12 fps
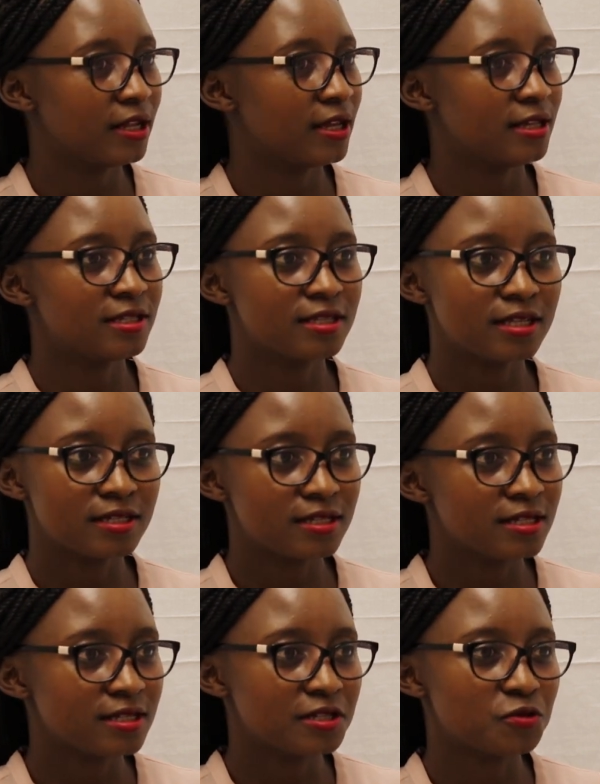The Easter
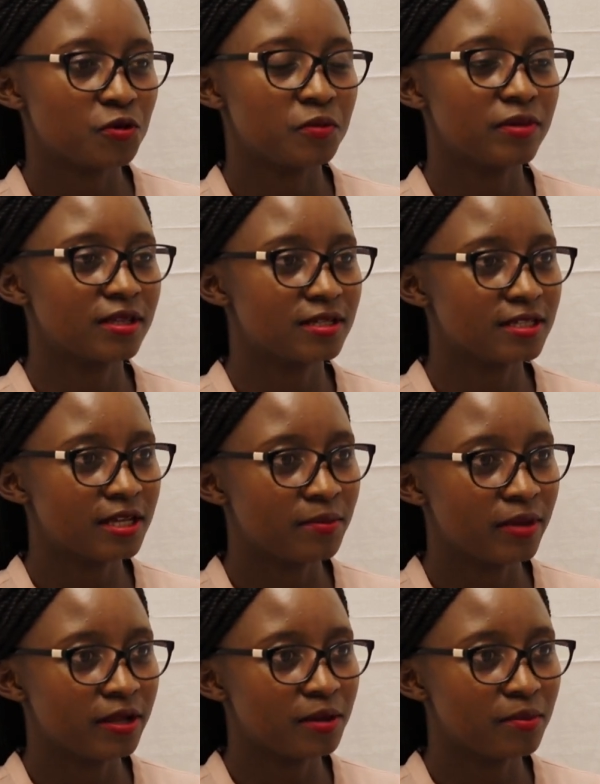seasons won't be the
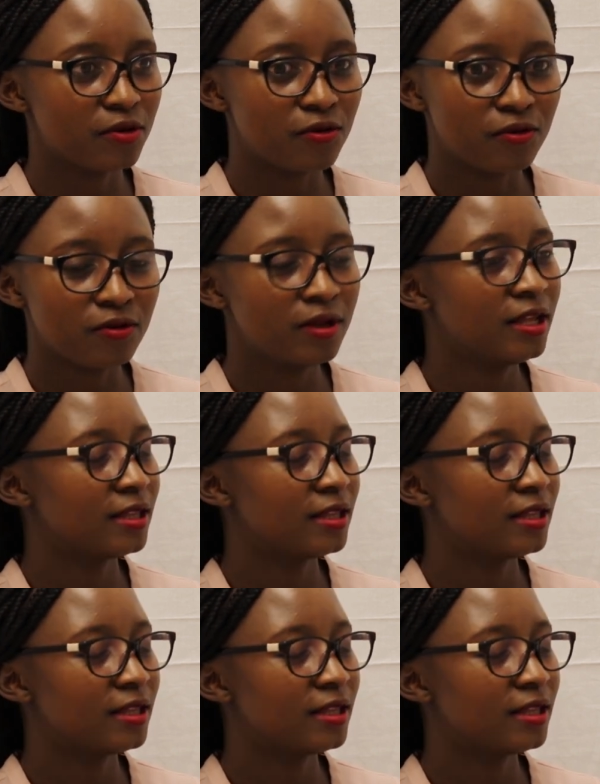same anymore.